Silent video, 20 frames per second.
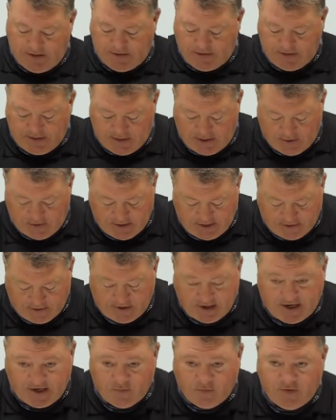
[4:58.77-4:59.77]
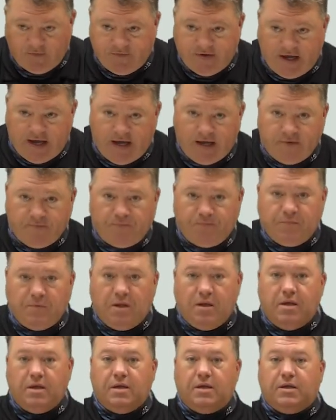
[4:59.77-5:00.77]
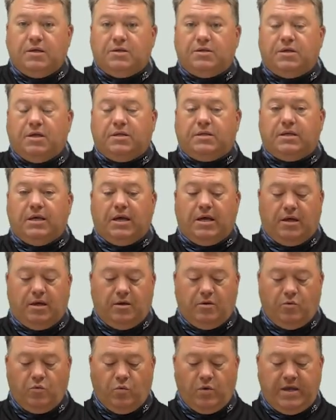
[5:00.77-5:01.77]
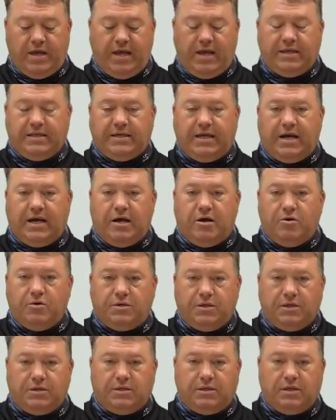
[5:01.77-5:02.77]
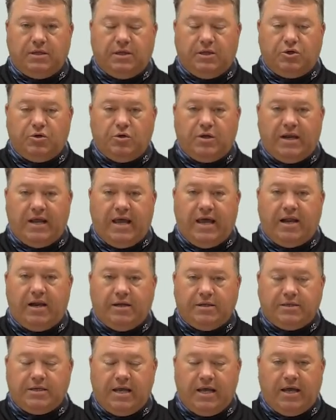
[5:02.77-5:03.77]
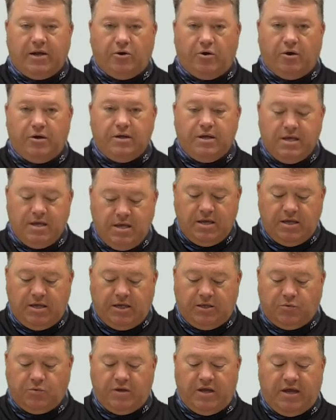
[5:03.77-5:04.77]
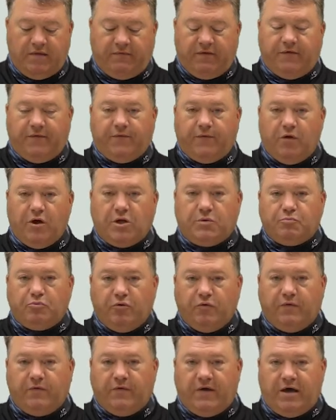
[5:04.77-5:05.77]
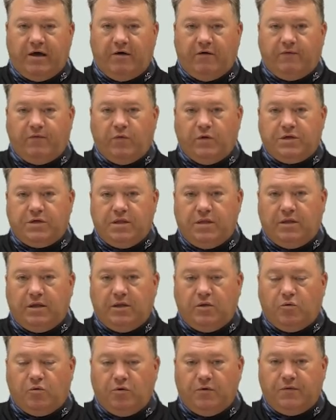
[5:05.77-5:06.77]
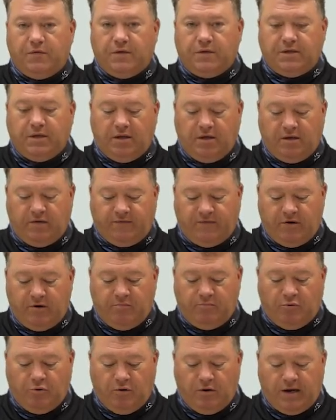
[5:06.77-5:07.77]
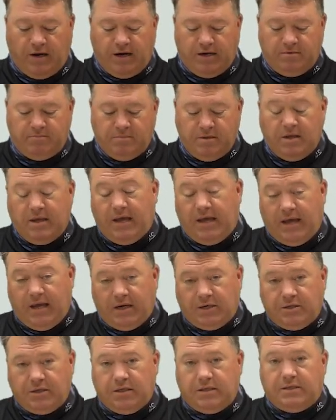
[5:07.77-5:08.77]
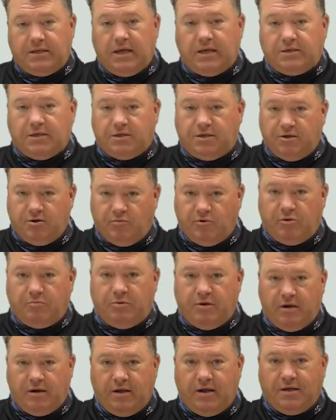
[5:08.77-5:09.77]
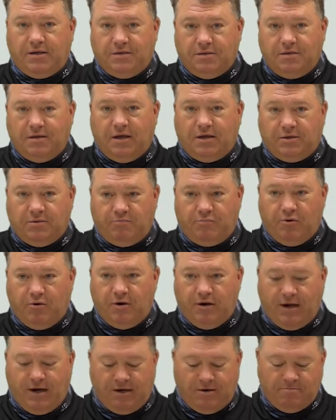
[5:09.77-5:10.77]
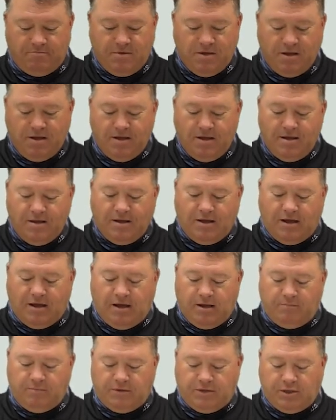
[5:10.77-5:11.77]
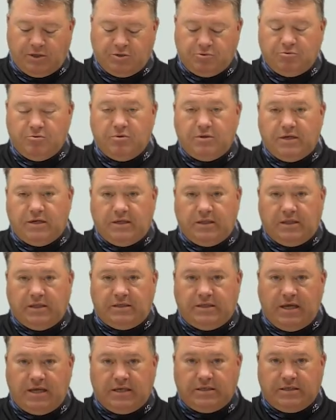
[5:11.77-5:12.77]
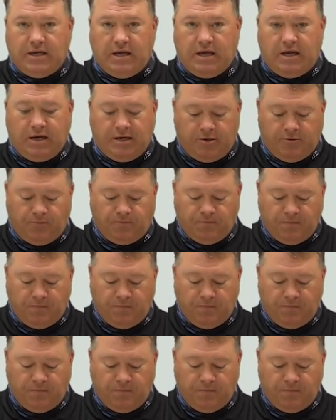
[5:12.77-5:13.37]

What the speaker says: The only other item we've got is that we add to ours is that you can add as an add-on is we have a frost-proof valve, which in the north is a very important item. Actually in Texas here would have been a nice important item. But this screws into the test cock.